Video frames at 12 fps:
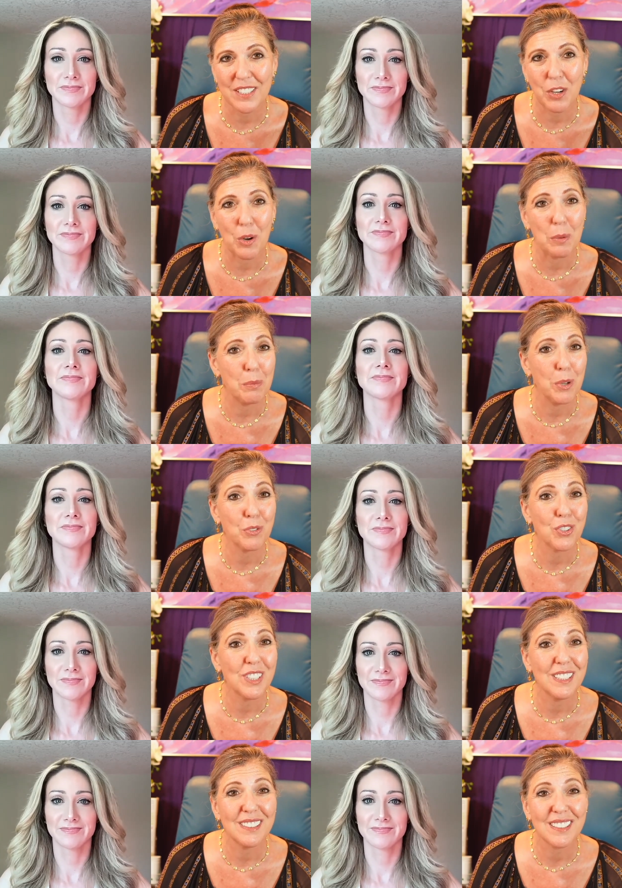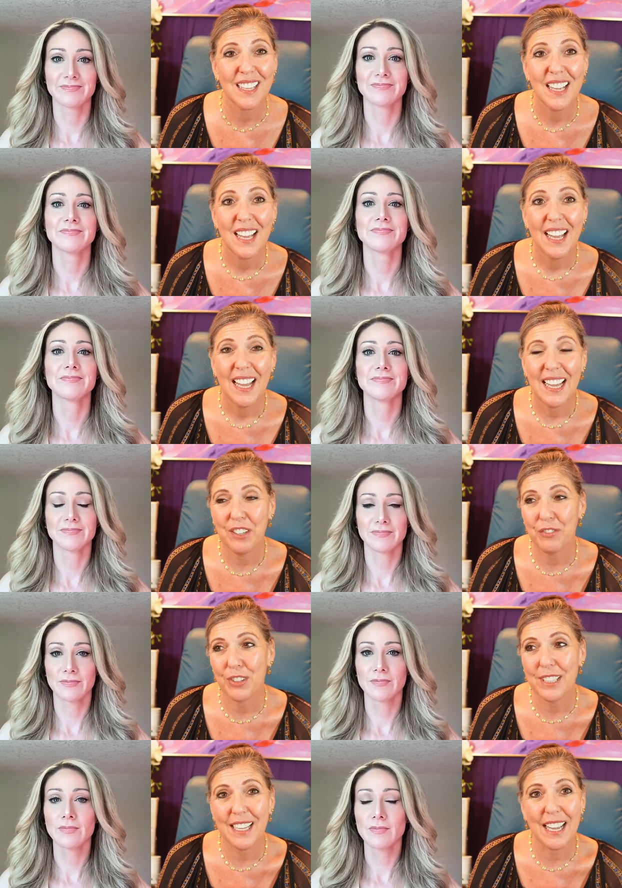Speaker 1: our emotions and
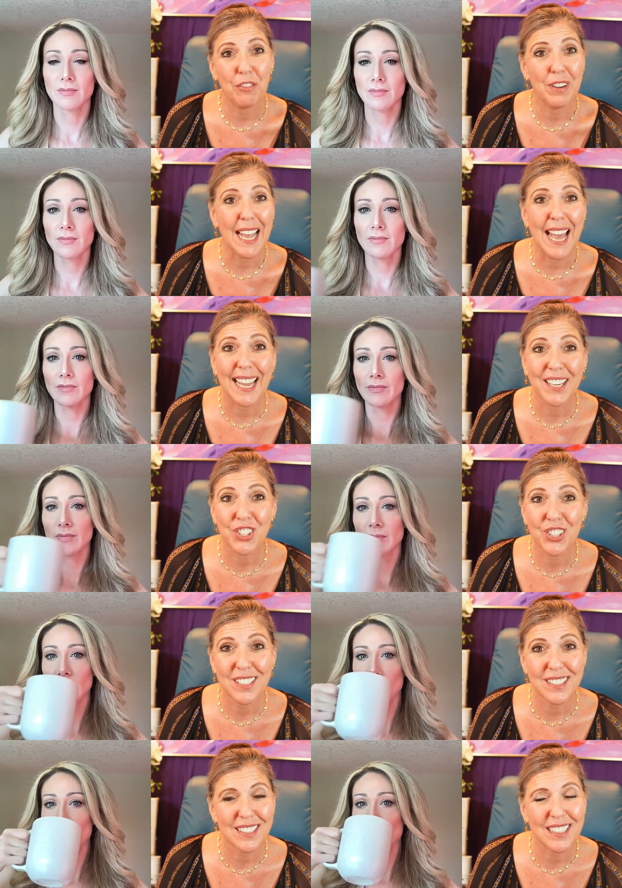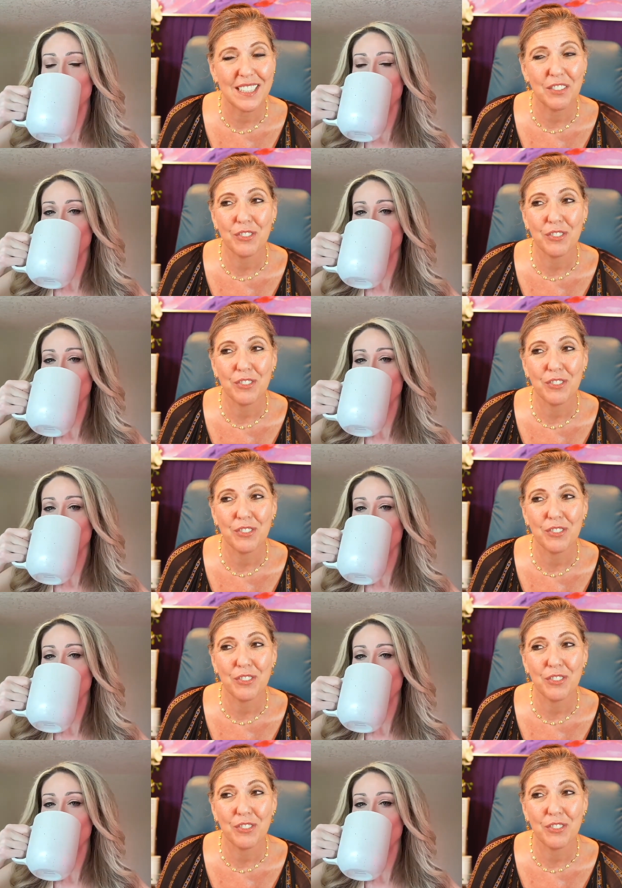re- uh, reactions and